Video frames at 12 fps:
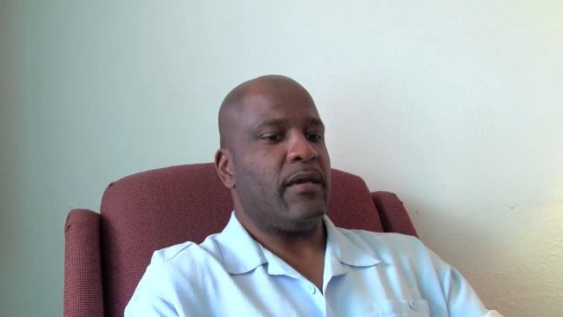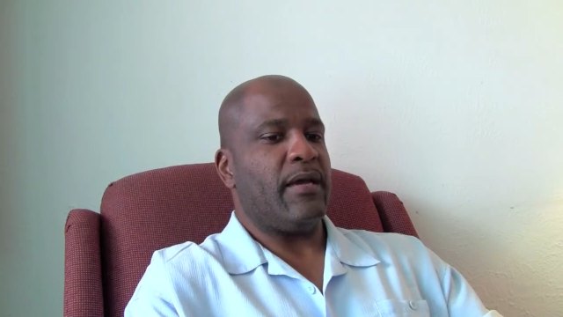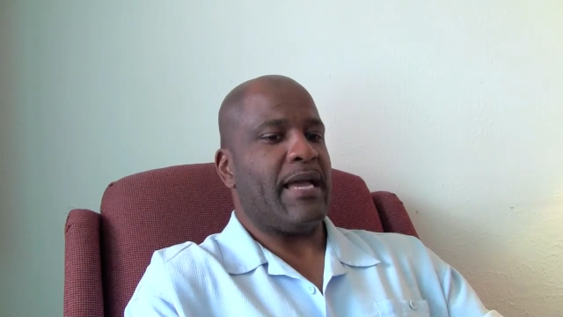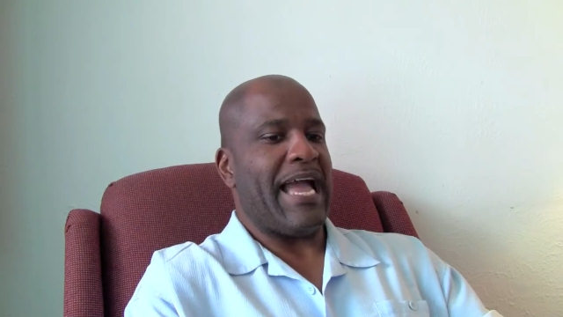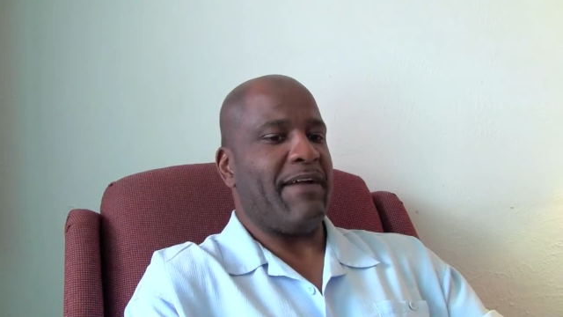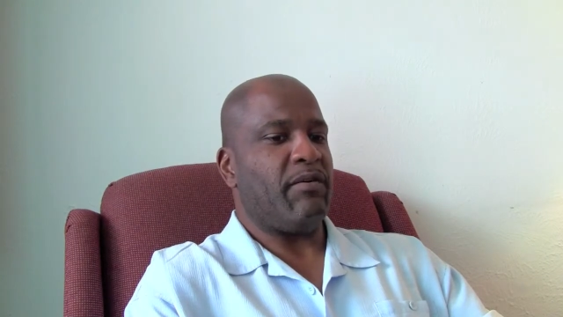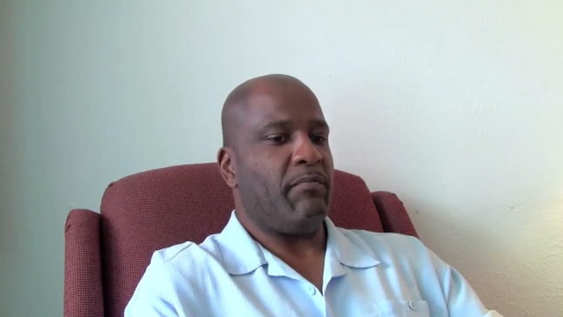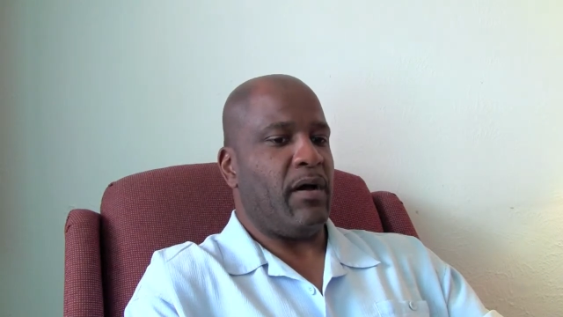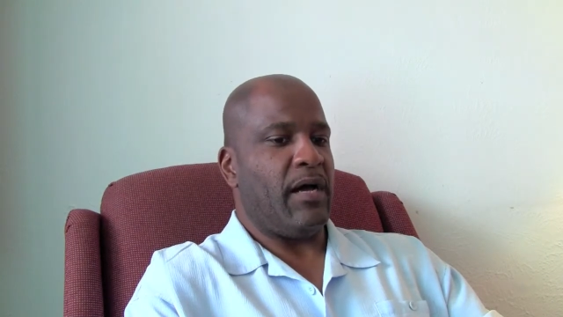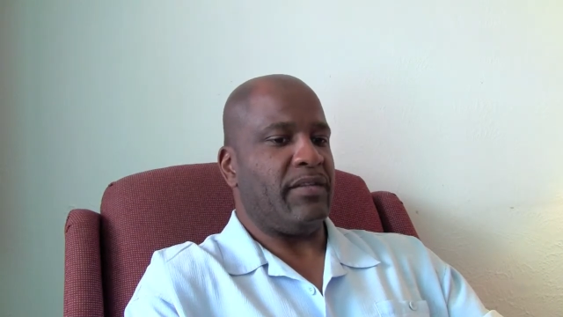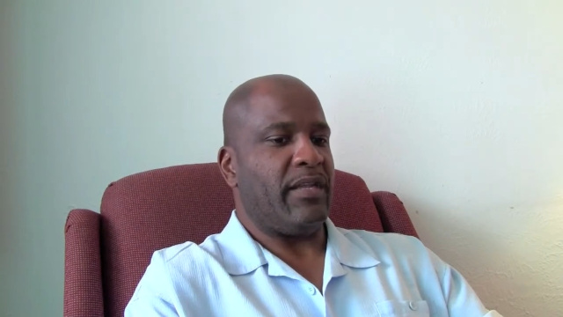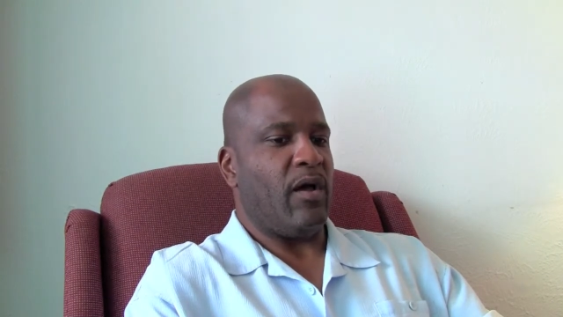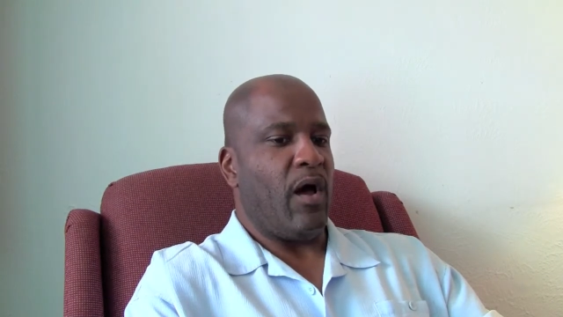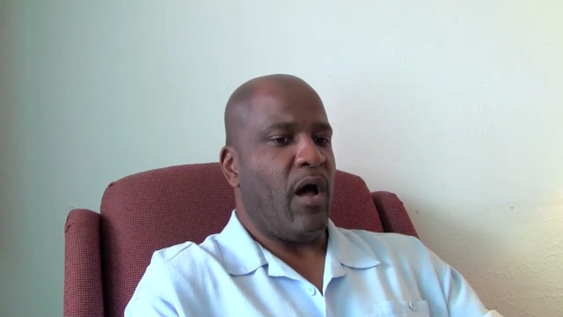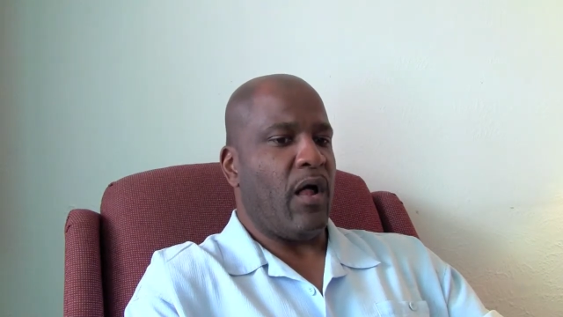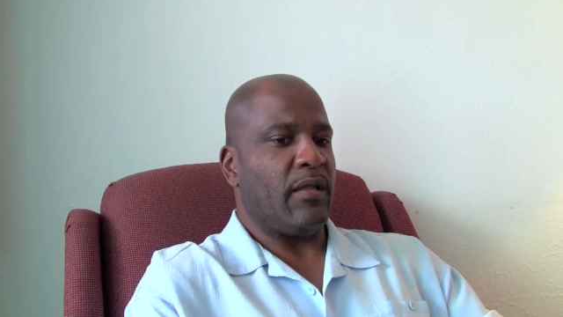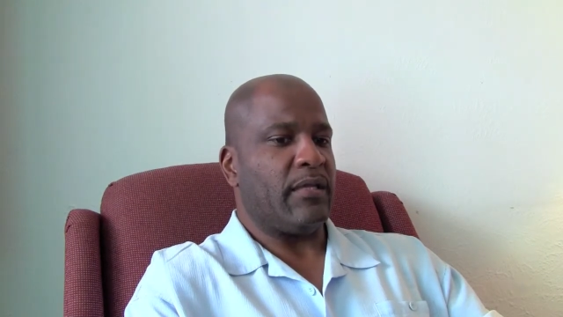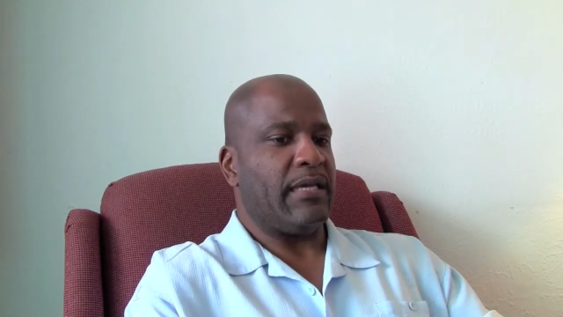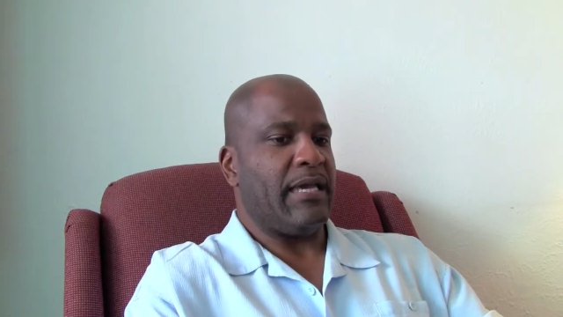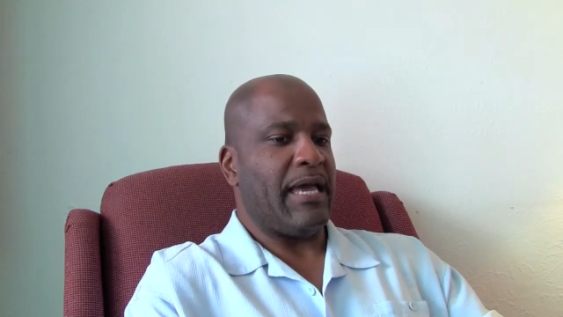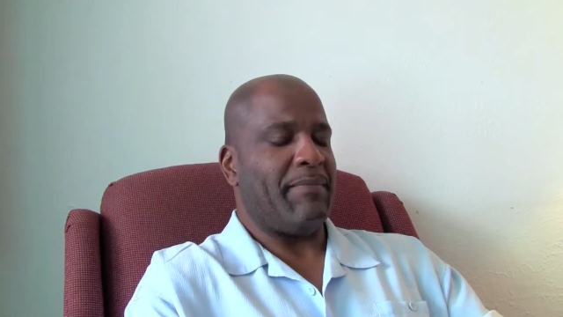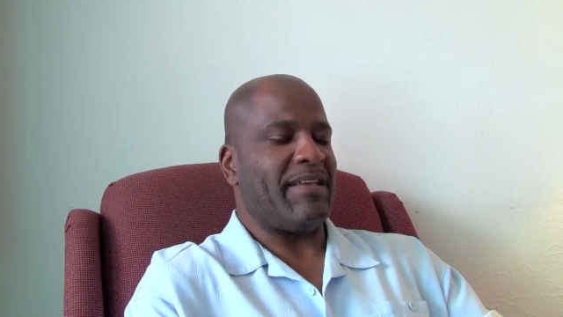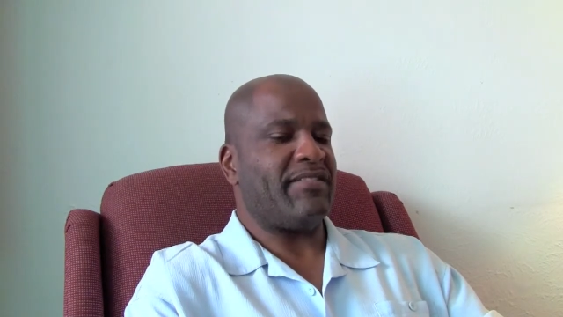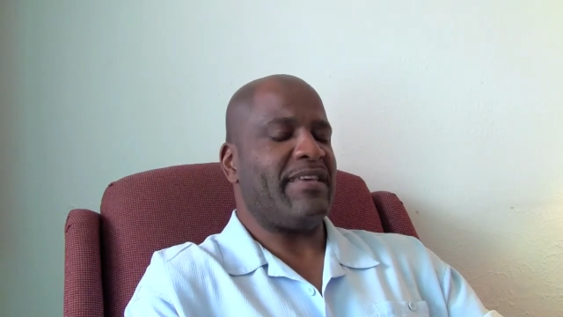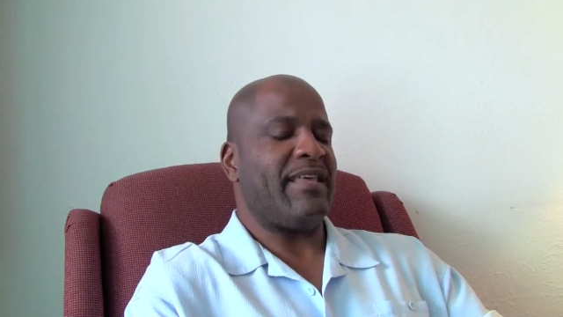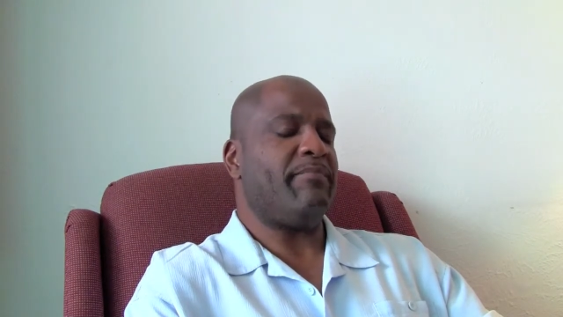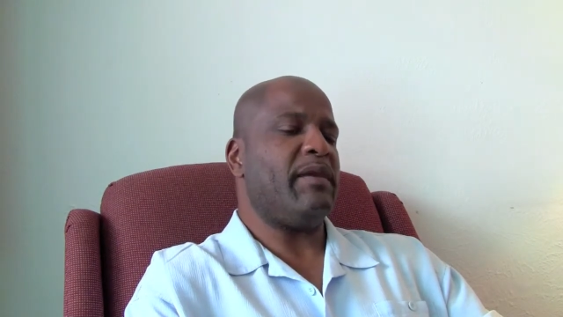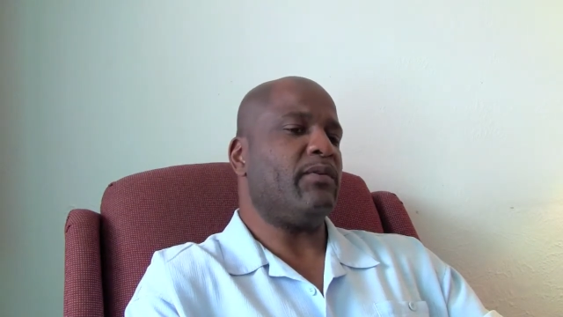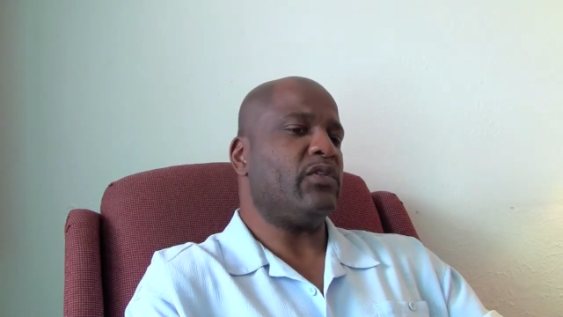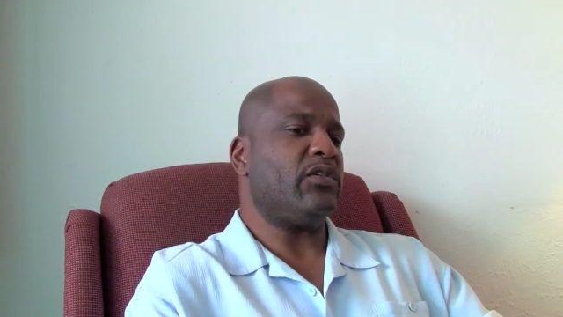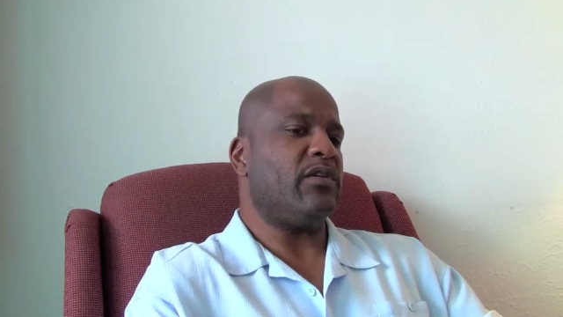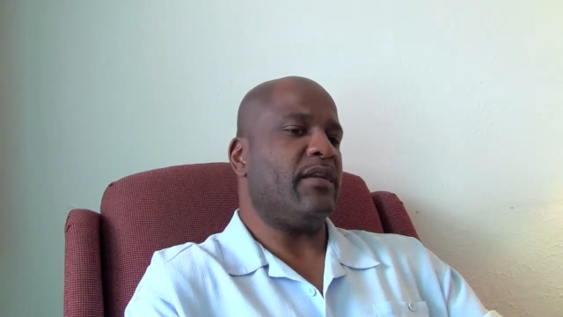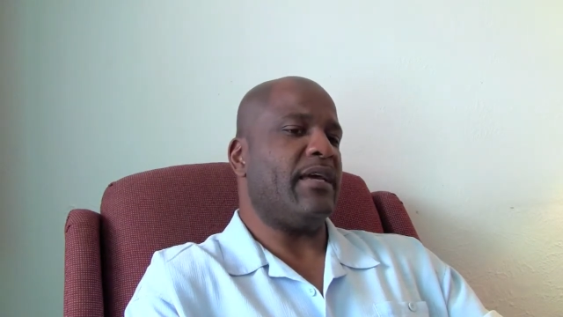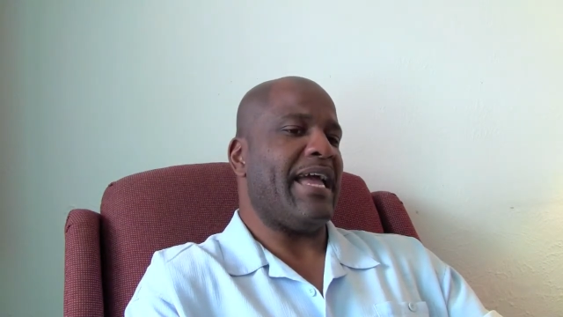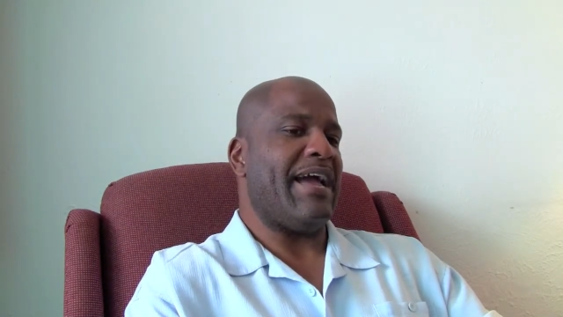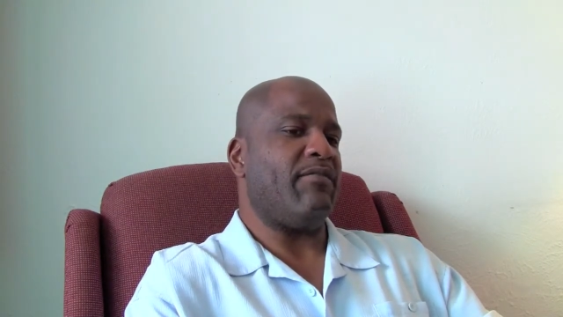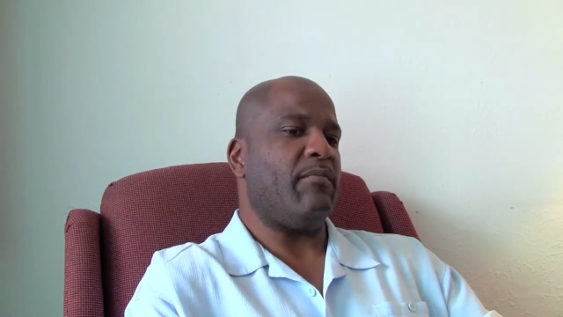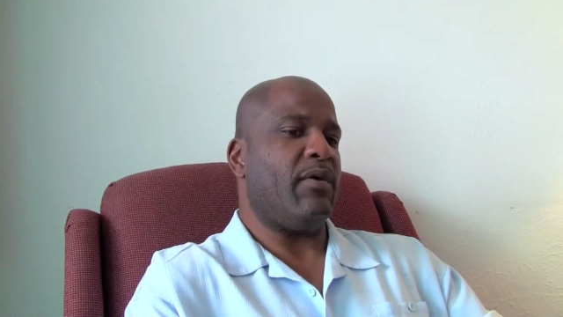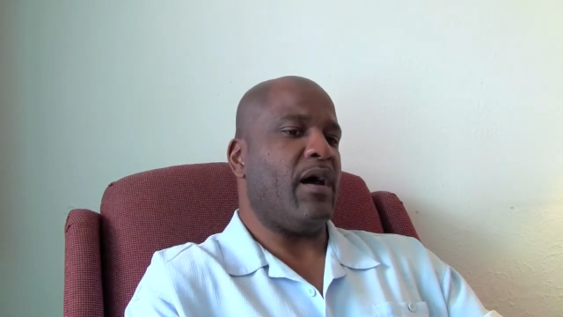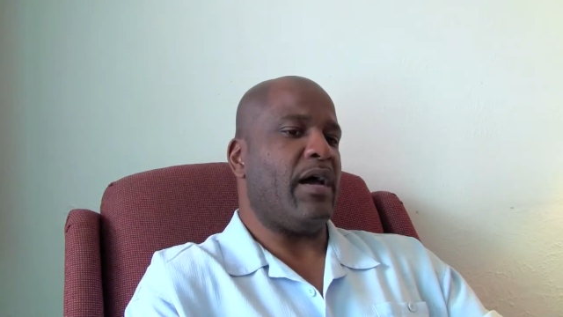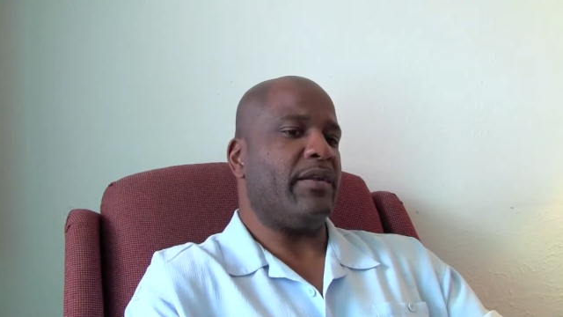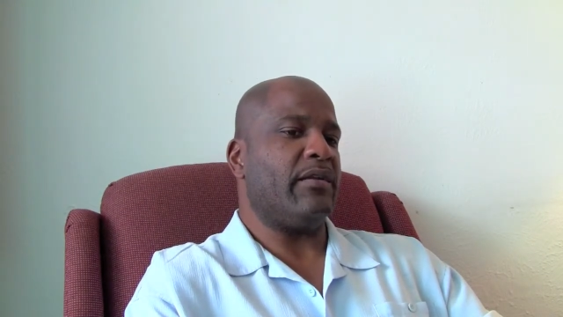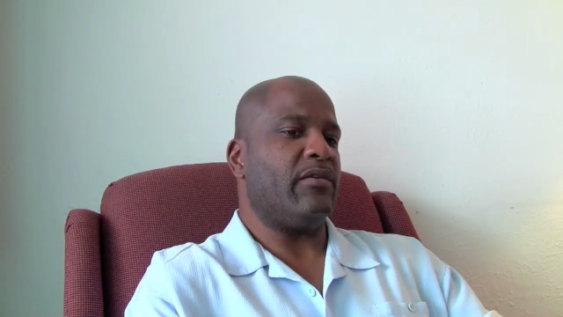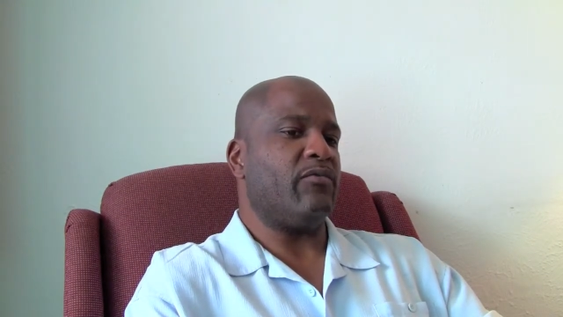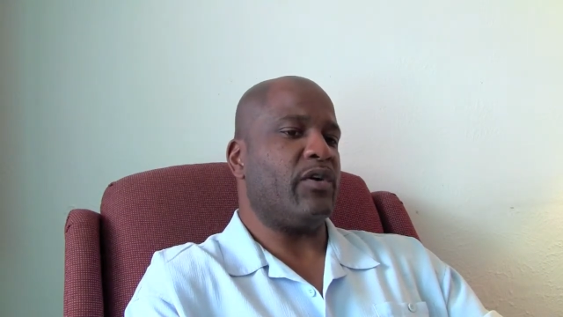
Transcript: have a bond at all. I'm not saying that people should have a bond